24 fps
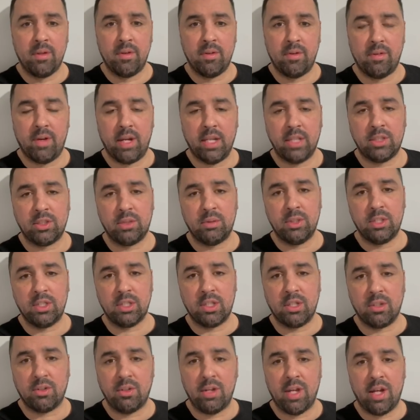Right, so you're
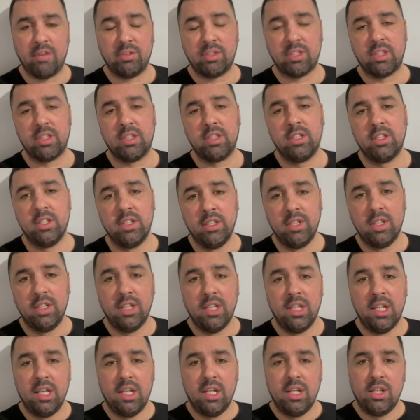going to have to
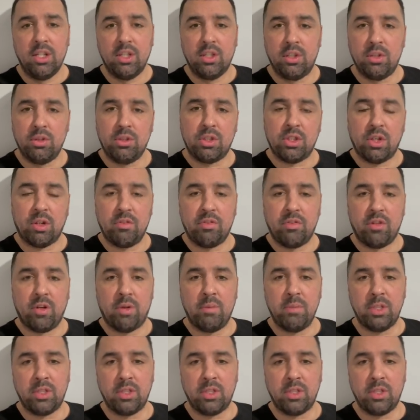do something for me.